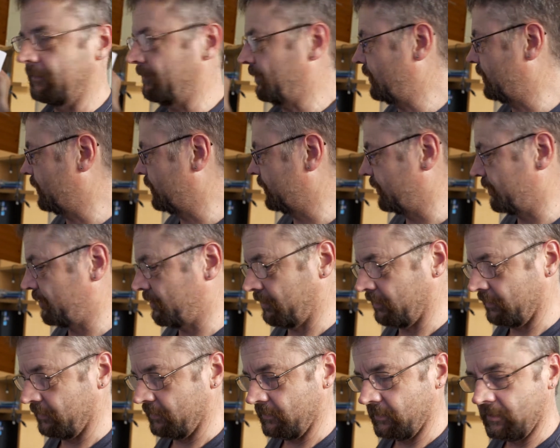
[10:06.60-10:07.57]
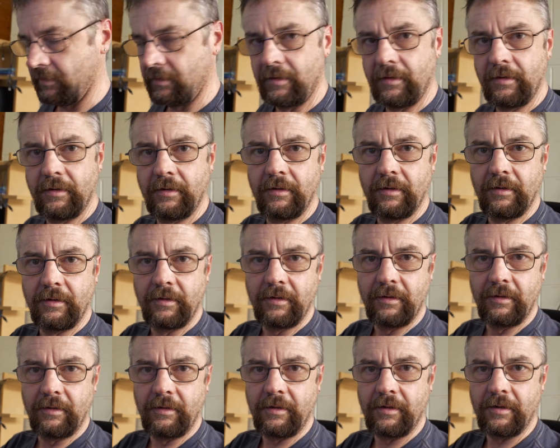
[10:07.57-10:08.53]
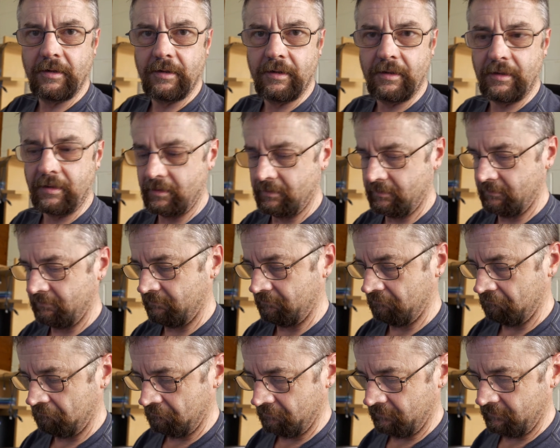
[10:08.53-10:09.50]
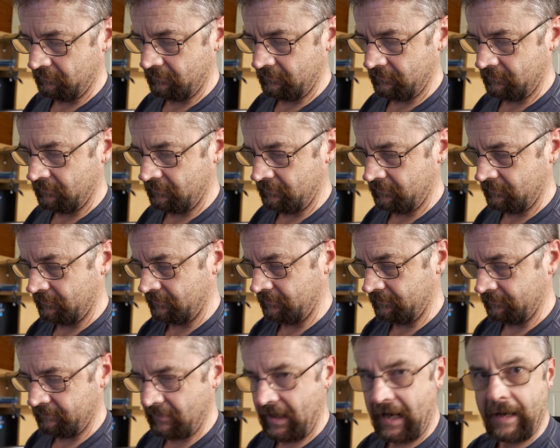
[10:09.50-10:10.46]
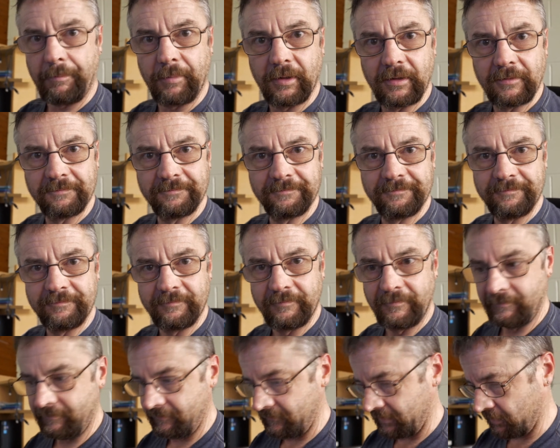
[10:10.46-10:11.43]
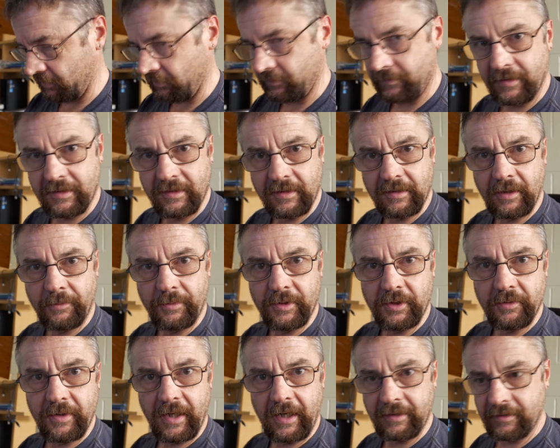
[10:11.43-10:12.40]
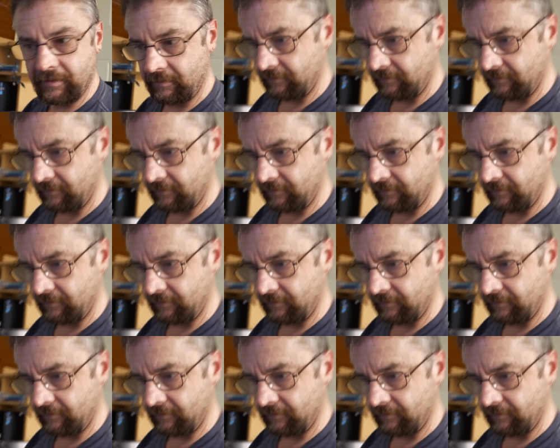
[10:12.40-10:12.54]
onto the map. So this is how we do that.